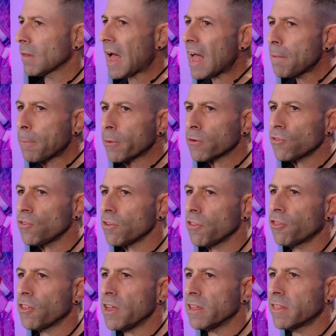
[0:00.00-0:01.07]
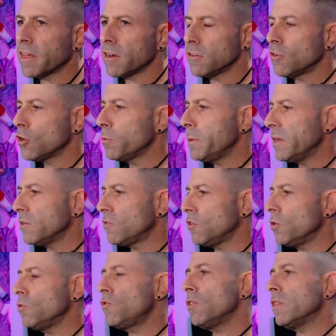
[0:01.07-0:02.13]
I personally think that Adobe is
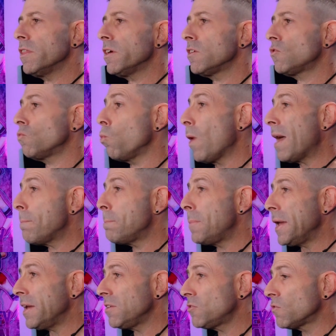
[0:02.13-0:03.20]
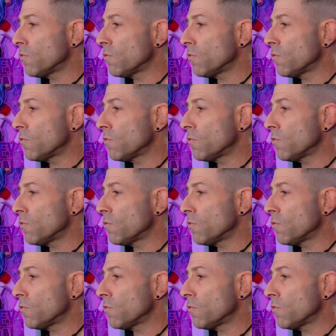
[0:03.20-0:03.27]
using this web-based